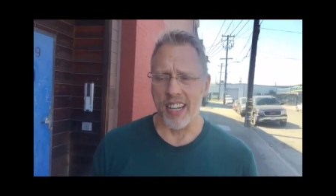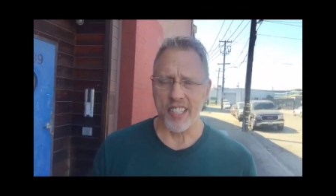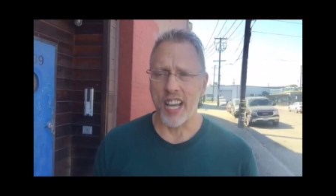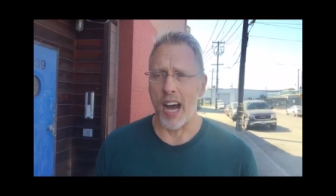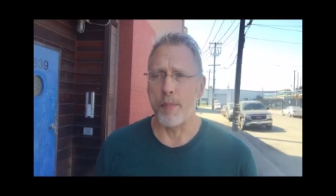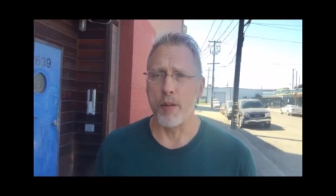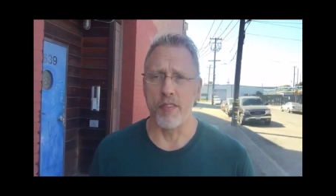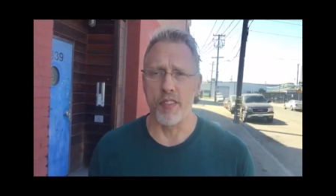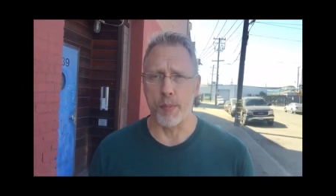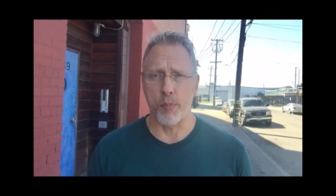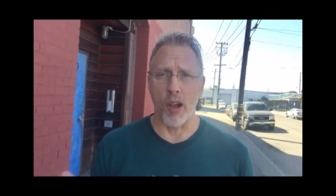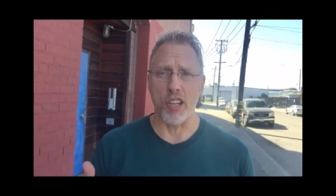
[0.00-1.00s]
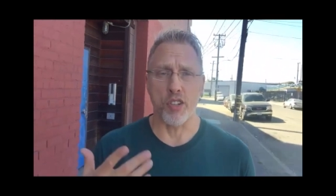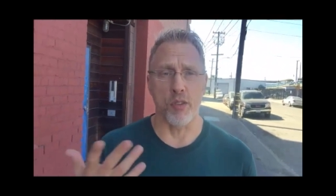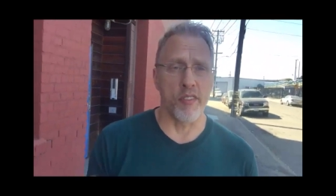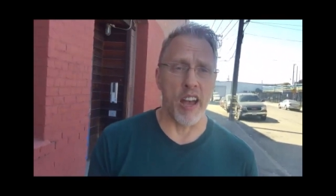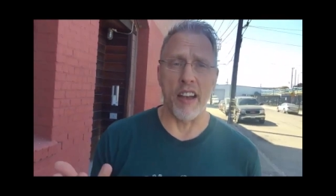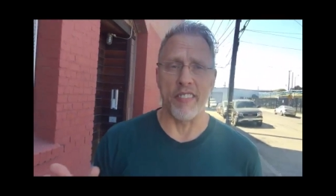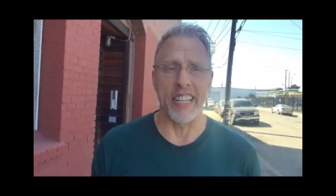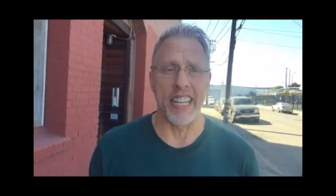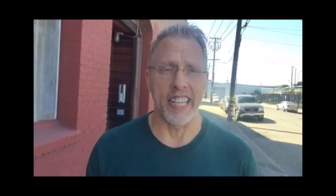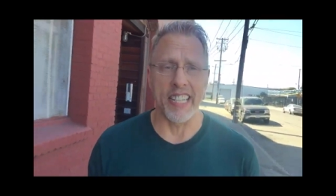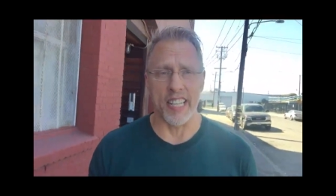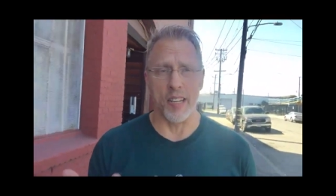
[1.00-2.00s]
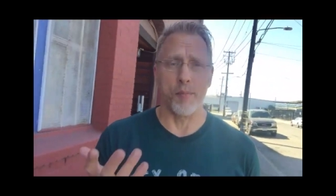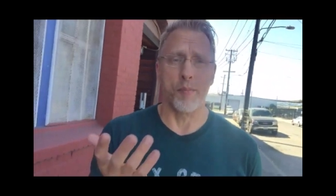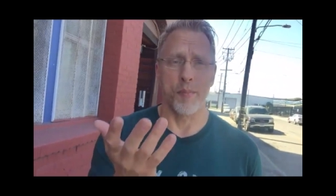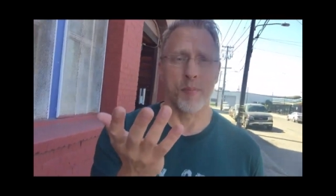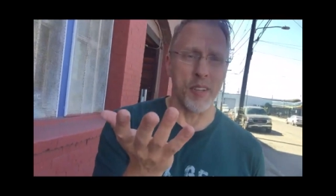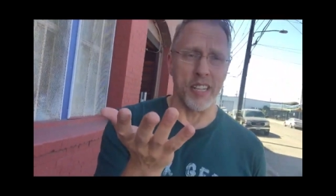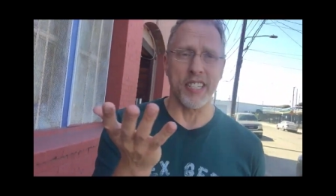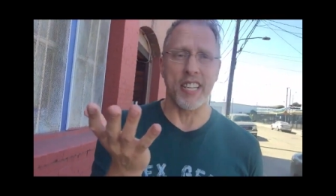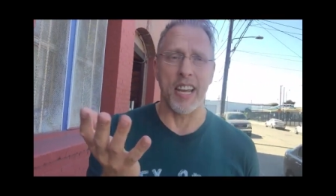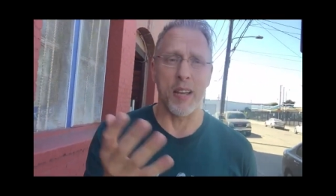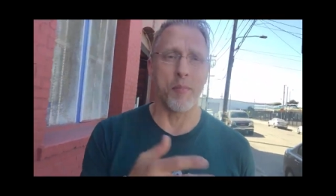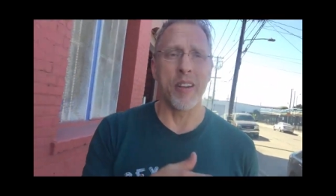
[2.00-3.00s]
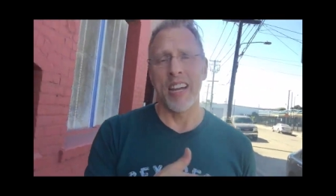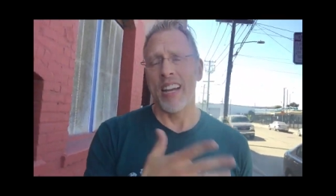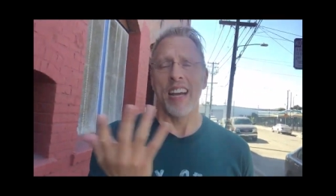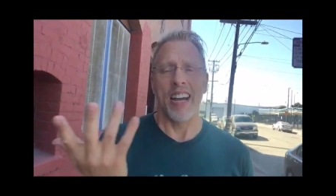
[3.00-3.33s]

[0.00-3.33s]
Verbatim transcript: on top of the pressure of having to get it done in time.